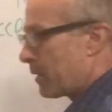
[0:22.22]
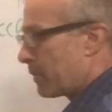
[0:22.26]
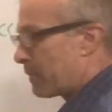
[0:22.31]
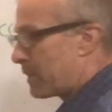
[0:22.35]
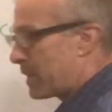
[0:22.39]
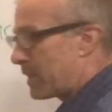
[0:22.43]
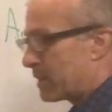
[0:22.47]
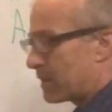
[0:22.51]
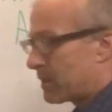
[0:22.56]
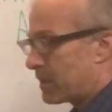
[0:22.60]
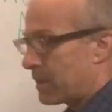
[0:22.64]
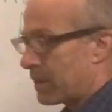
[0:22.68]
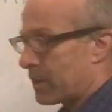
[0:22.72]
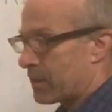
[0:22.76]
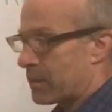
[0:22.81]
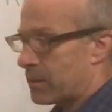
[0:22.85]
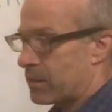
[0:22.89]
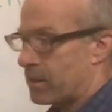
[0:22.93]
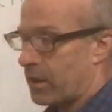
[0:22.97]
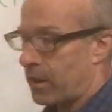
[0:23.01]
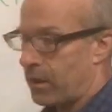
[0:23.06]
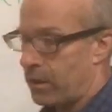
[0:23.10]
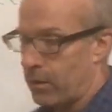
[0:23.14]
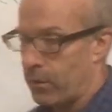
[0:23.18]
means the
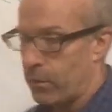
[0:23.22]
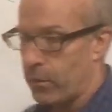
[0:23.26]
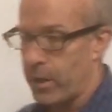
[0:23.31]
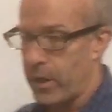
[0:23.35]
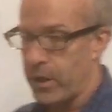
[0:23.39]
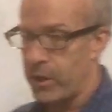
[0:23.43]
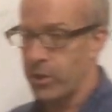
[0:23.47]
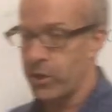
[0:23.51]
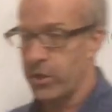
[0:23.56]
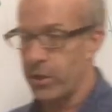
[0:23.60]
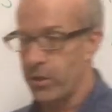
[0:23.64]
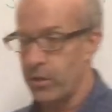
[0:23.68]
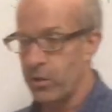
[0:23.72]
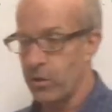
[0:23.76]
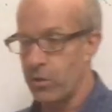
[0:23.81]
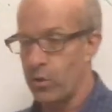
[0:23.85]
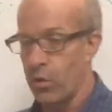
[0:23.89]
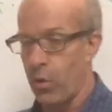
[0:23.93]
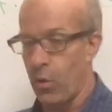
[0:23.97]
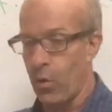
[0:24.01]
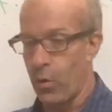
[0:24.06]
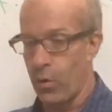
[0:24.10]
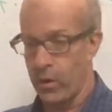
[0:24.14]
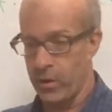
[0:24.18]
acceleration
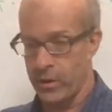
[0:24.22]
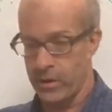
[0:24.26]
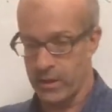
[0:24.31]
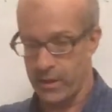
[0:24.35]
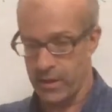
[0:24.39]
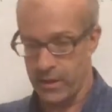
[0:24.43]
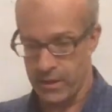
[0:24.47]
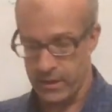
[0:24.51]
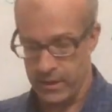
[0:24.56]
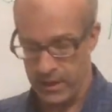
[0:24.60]
towards the